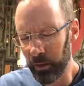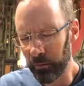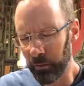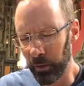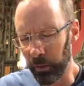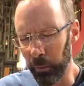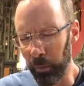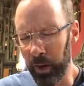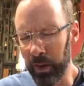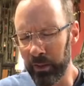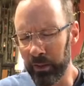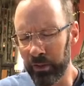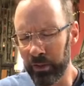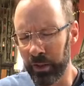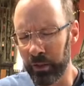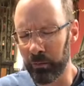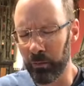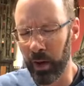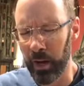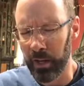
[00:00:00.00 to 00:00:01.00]
for the way that
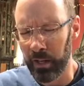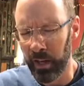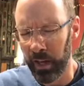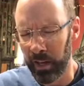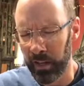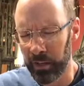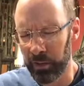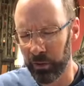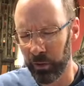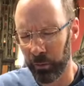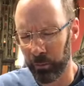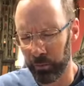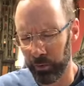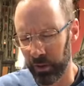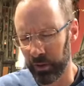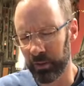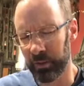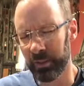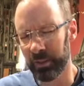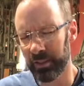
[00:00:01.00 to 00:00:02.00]
she radiates your
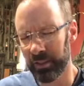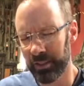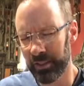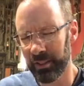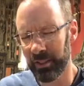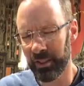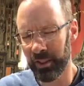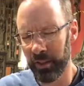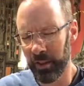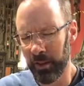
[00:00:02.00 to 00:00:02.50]
presence.